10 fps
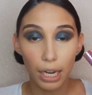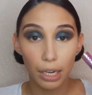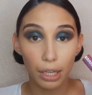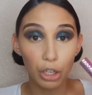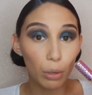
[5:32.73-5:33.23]

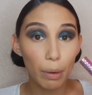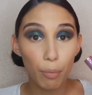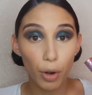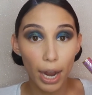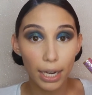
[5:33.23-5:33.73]
It is a little
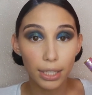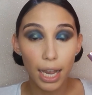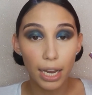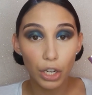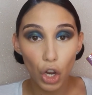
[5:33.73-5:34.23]
bit bright,
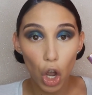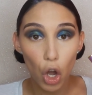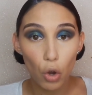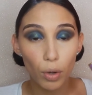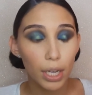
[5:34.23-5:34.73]
I
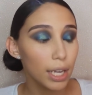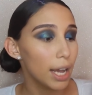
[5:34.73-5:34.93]
know.